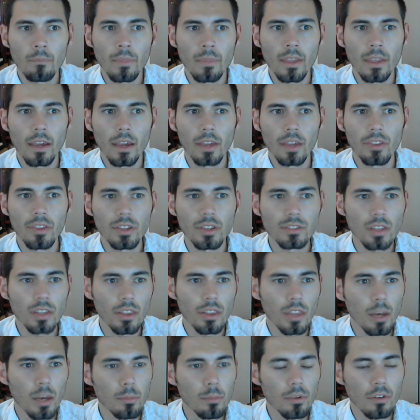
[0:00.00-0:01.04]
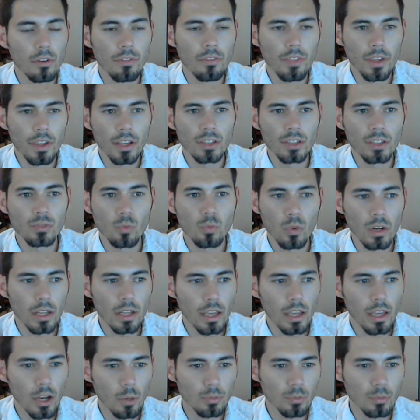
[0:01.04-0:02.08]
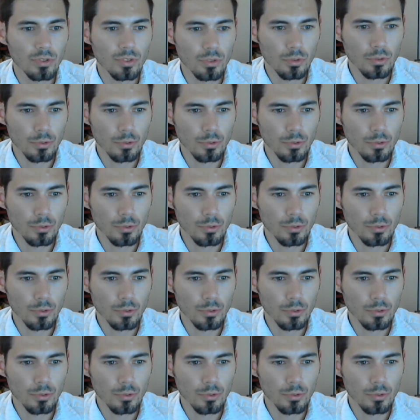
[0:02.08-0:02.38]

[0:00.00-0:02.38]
It does a number of things. One, it helps you